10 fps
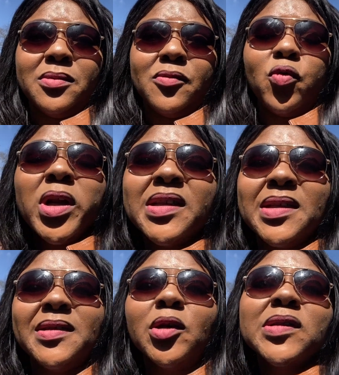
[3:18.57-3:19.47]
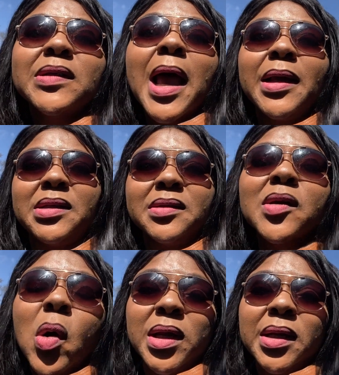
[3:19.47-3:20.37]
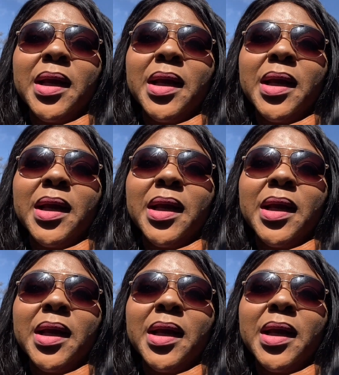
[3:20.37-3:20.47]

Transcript: What is the society turning